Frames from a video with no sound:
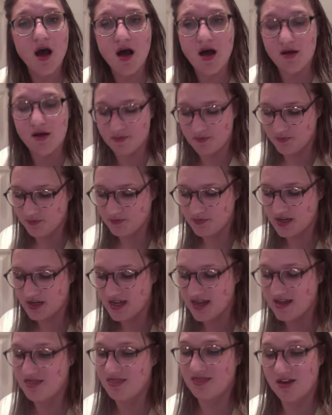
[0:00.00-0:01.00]
But
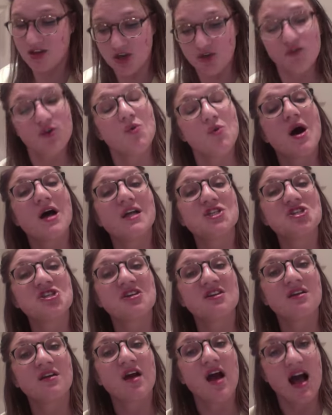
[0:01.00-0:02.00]
again, thank you for
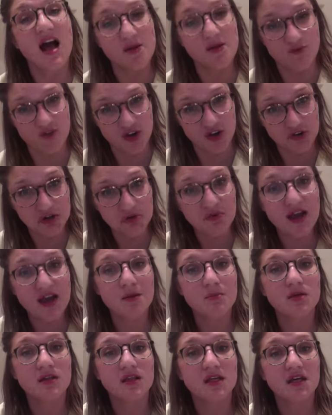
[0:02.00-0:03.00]
watching. I'm very
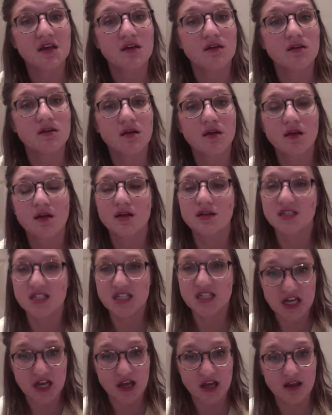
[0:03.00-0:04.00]
rambly
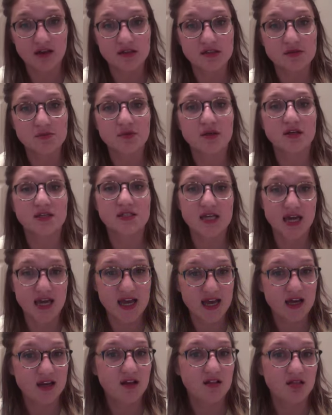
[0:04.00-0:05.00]
tonight because I
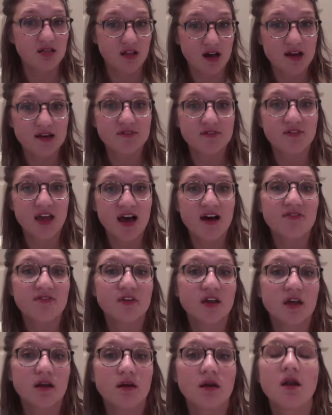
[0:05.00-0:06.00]
had a lot of
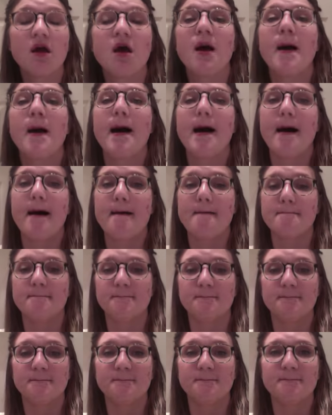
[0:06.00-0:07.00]
caffeine.
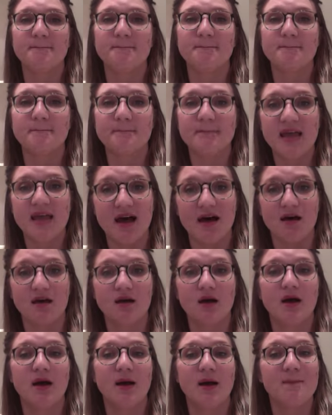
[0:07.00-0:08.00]
Yeah,
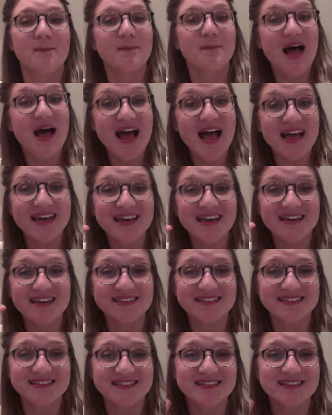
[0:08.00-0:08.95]
bye!